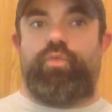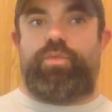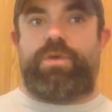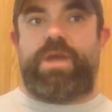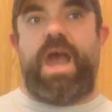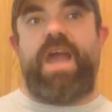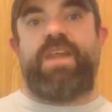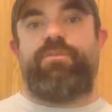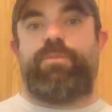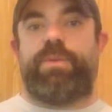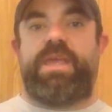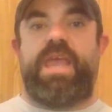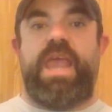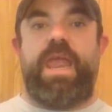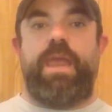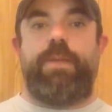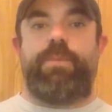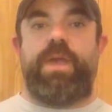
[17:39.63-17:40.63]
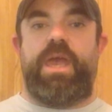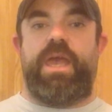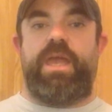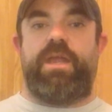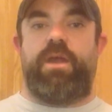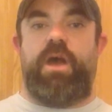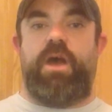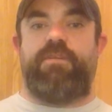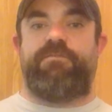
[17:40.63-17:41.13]
kind of became
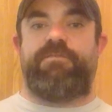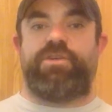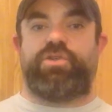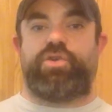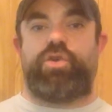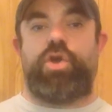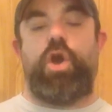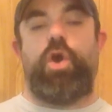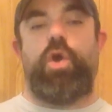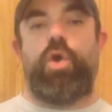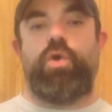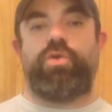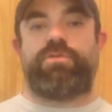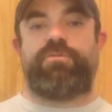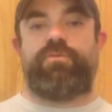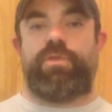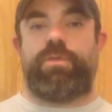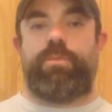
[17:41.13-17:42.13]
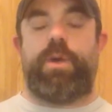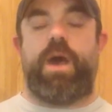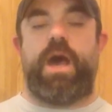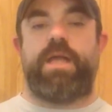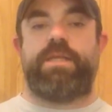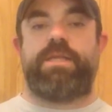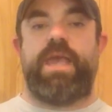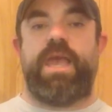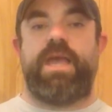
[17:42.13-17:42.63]
an unofficial co-host for the
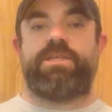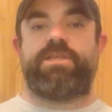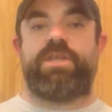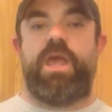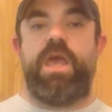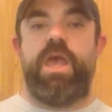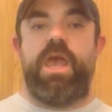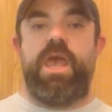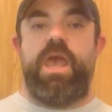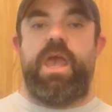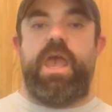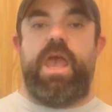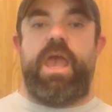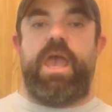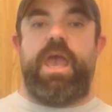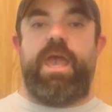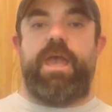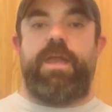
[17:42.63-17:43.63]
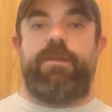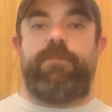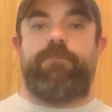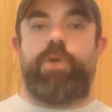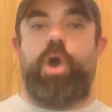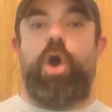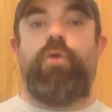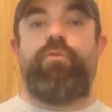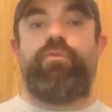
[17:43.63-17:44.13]
podcast, and
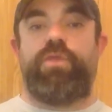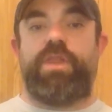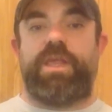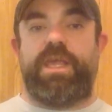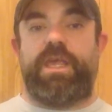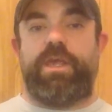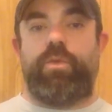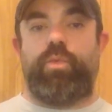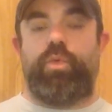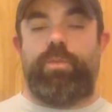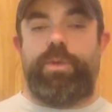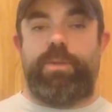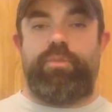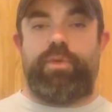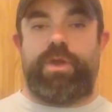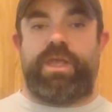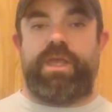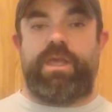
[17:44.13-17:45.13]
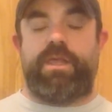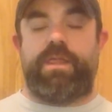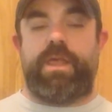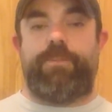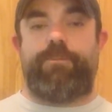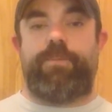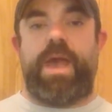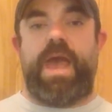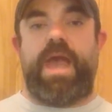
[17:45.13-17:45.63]
hopefully we'll be bringing
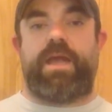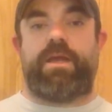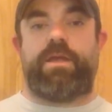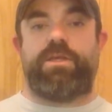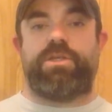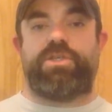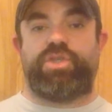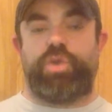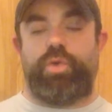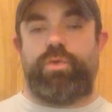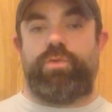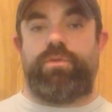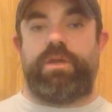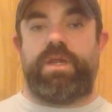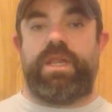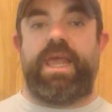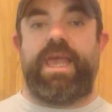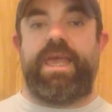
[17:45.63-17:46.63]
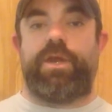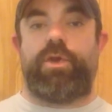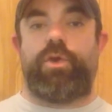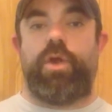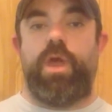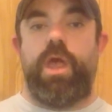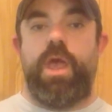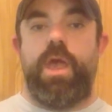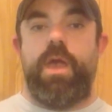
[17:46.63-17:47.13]
that back sooner than
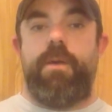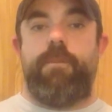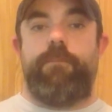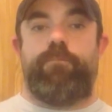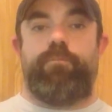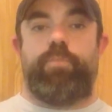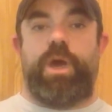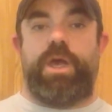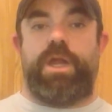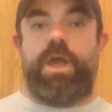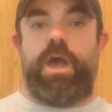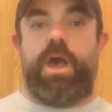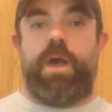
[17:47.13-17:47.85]
later. But